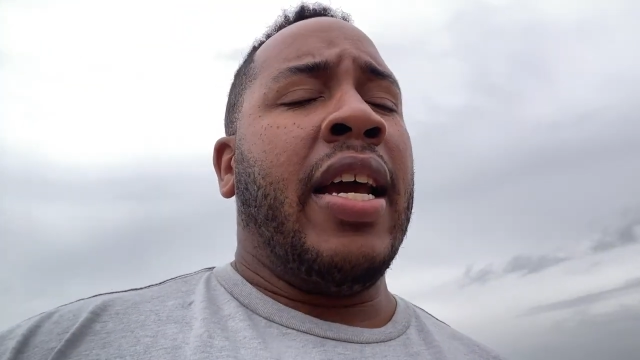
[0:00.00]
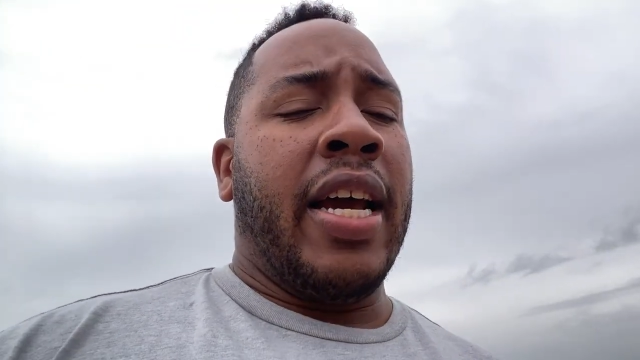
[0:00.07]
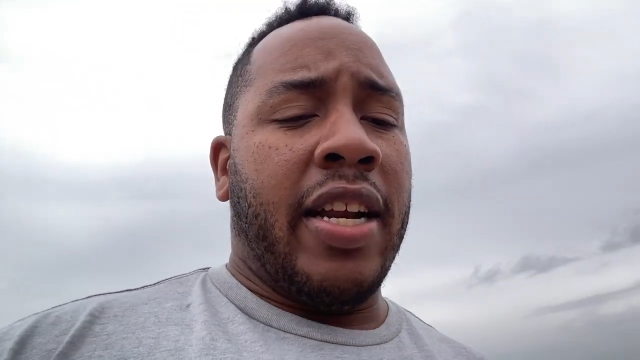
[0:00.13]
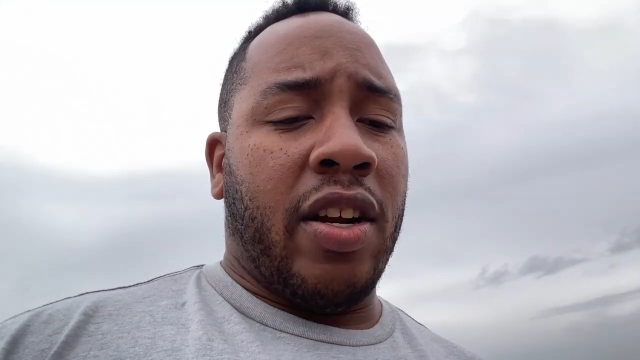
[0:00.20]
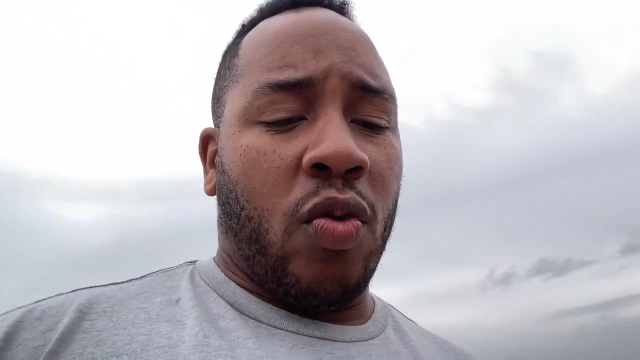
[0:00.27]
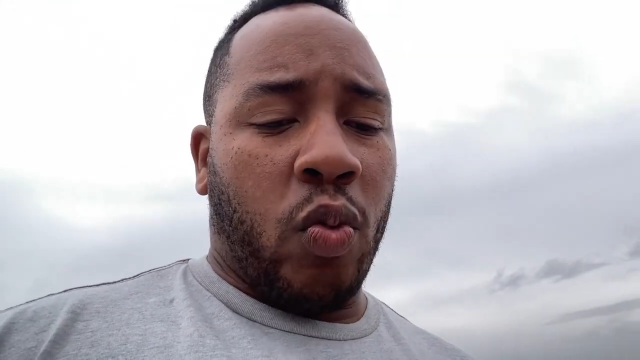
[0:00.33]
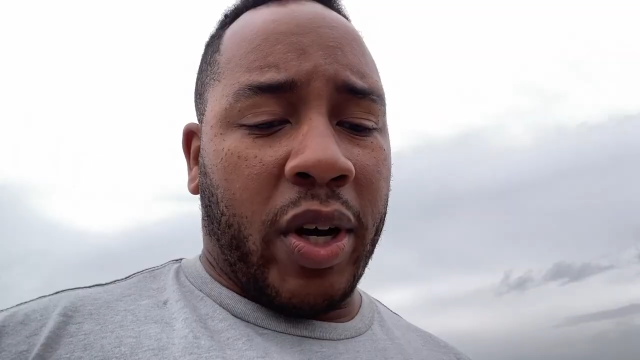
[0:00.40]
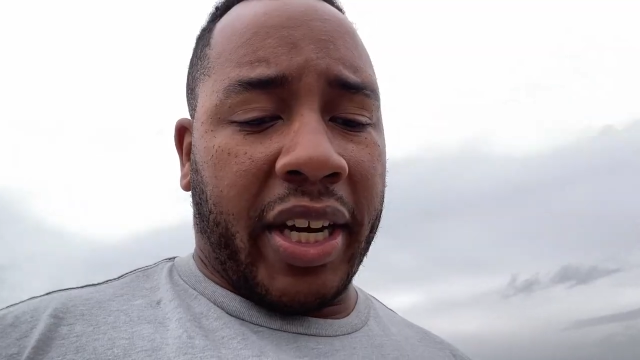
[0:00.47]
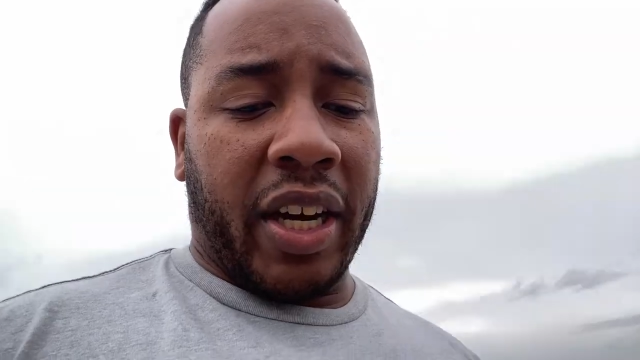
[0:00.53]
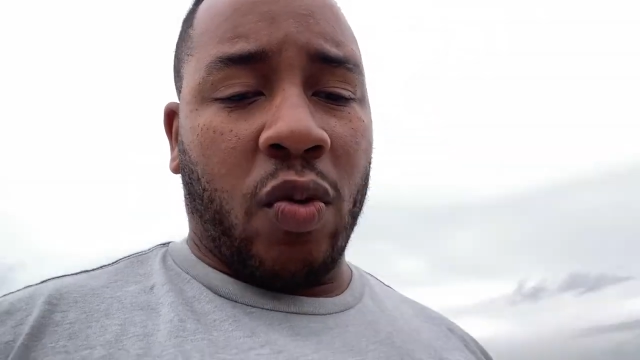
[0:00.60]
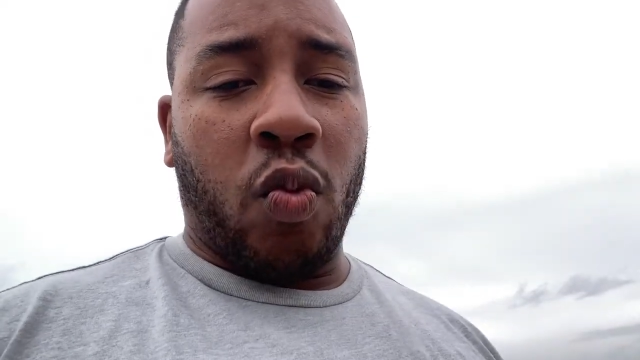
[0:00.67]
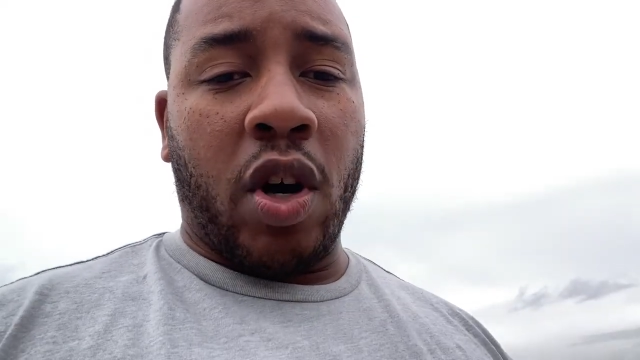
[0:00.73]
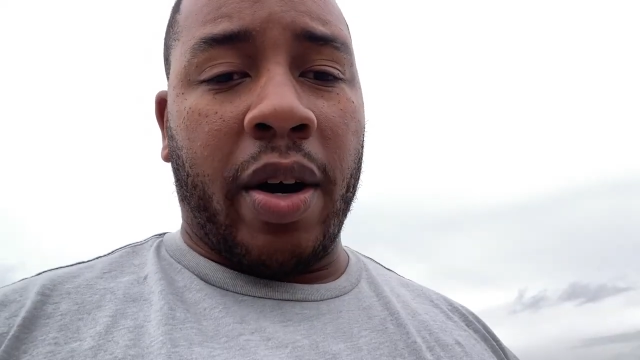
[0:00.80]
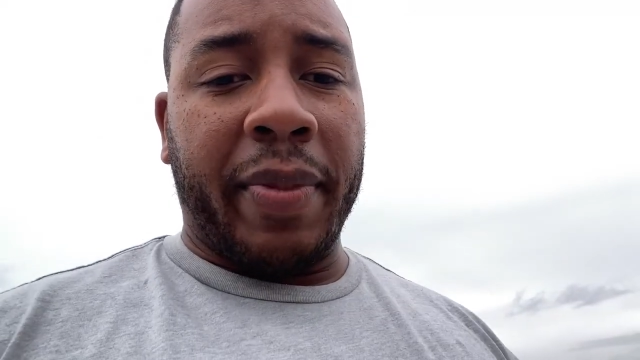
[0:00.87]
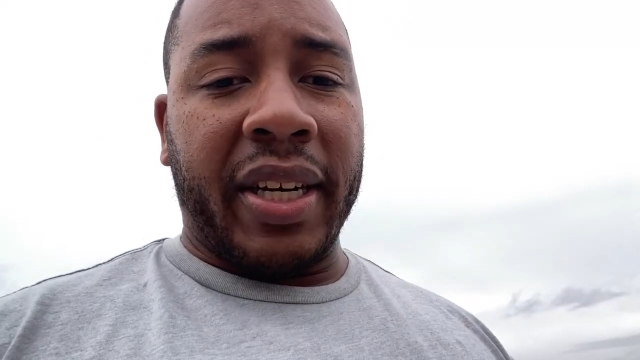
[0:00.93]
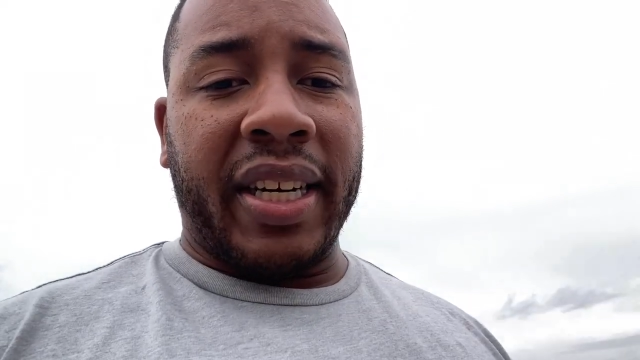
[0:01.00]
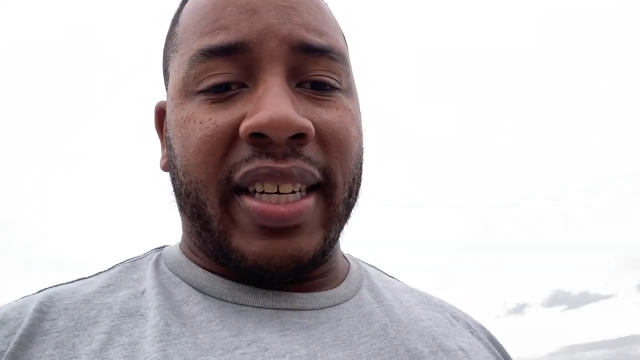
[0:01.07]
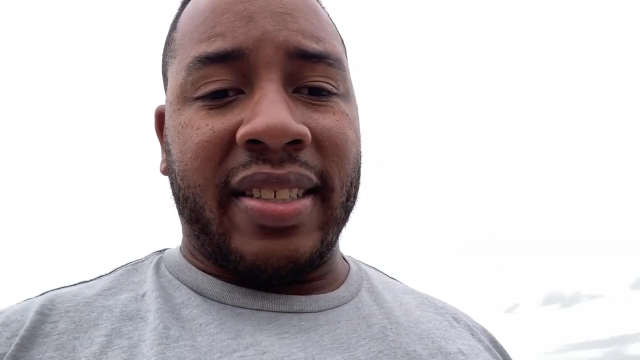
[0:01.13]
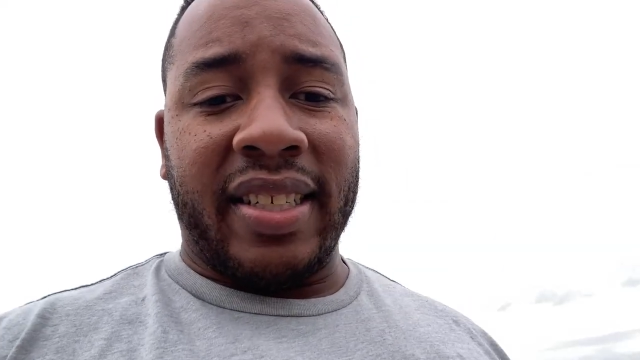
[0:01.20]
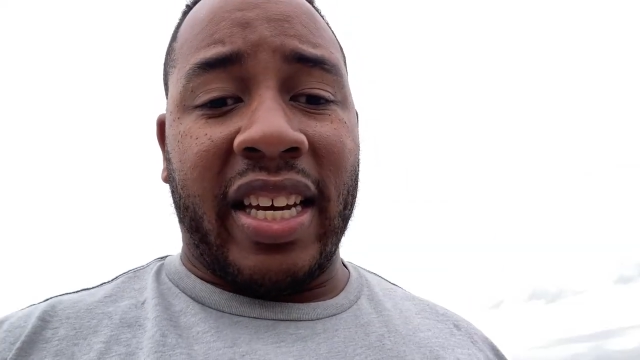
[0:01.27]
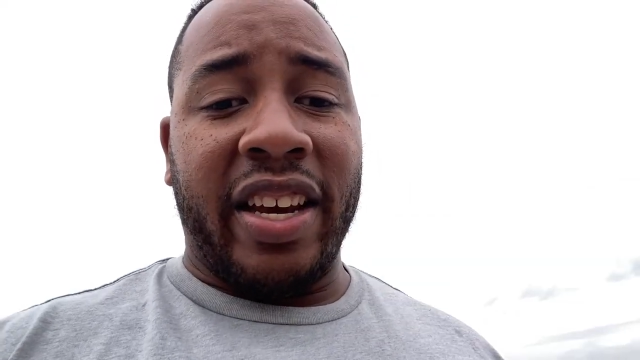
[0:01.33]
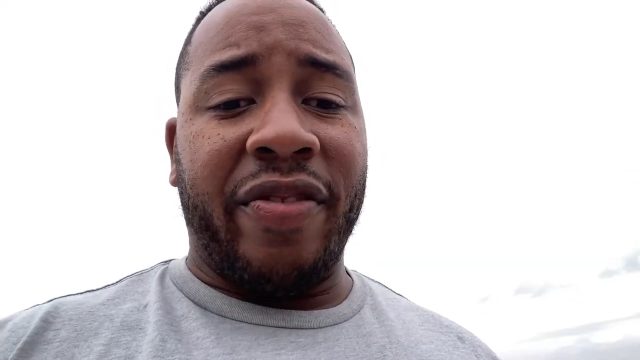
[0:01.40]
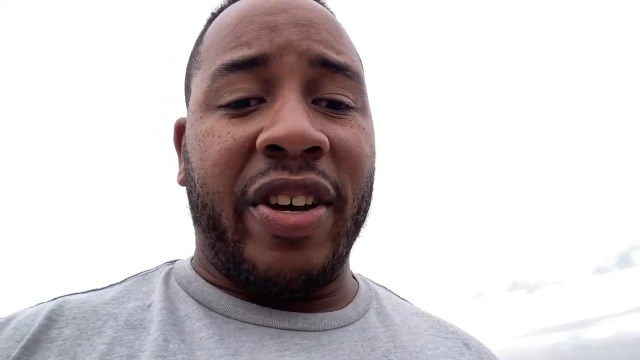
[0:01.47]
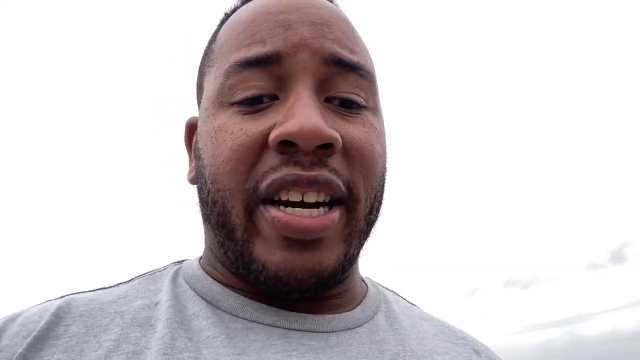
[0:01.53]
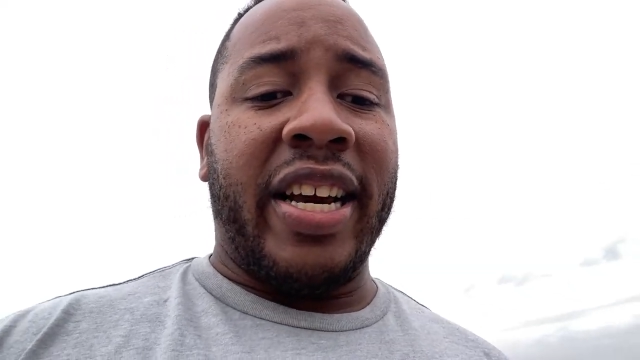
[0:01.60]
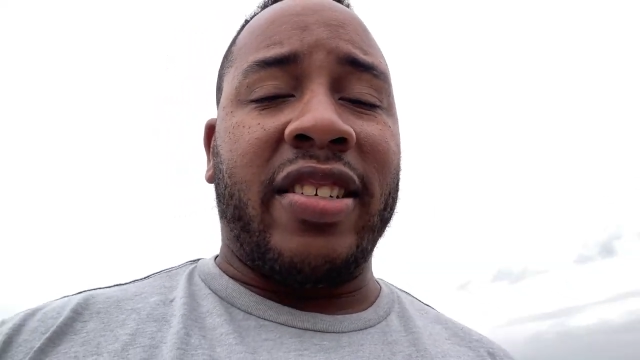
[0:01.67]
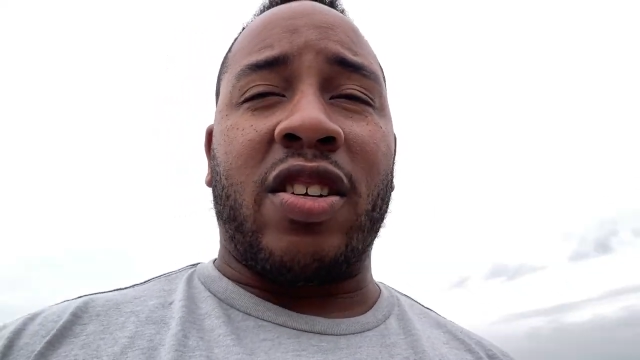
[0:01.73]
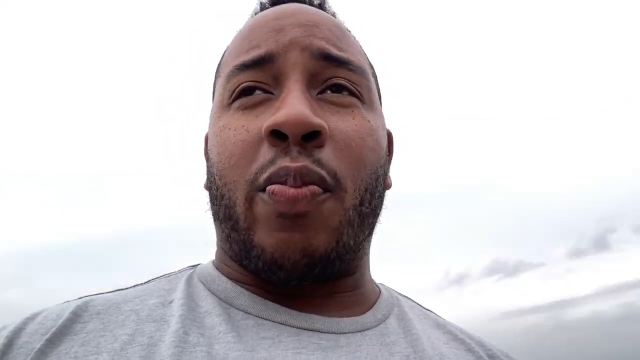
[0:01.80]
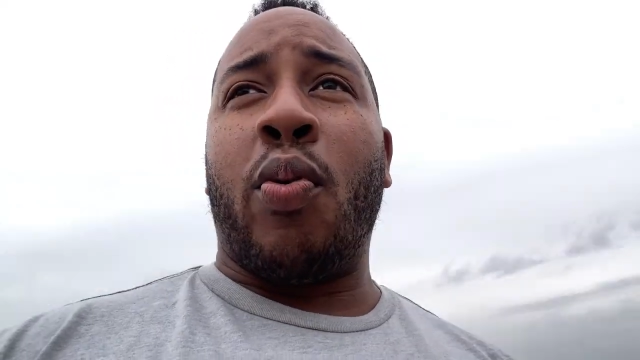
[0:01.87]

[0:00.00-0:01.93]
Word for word: and the wicked woman is given as a